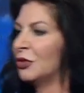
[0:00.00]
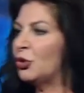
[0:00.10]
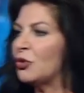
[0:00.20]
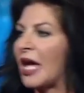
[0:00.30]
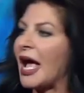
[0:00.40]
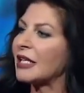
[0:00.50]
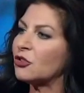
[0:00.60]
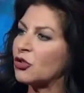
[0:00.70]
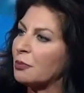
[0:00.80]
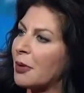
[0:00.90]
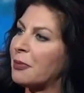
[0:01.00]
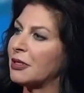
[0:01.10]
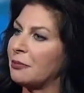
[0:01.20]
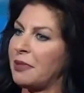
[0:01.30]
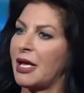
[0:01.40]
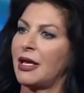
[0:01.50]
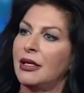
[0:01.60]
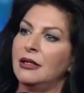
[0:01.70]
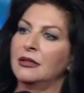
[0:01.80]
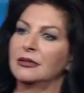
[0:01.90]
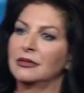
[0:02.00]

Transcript: Two cats jump up on the bed.